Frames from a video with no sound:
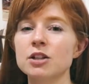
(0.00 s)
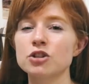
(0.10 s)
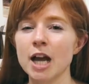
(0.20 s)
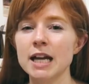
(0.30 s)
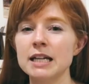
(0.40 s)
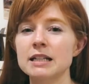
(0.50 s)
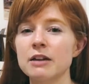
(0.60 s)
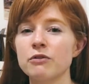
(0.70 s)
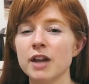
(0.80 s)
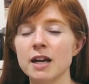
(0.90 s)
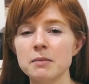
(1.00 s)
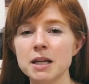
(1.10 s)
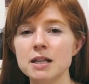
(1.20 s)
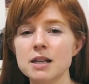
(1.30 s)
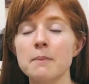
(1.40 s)
Chinese, and
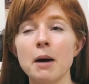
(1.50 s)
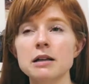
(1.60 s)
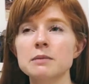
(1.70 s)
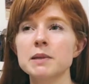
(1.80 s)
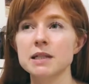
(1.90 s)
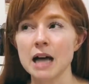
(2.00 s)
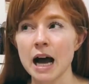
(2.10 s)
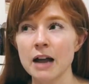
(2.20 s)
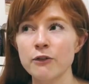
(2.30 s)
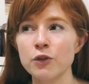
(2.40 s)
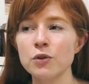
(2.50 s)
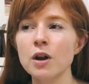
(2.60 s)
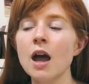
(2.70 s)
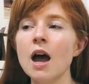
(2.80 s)
Vietnamese, and possibly Thai food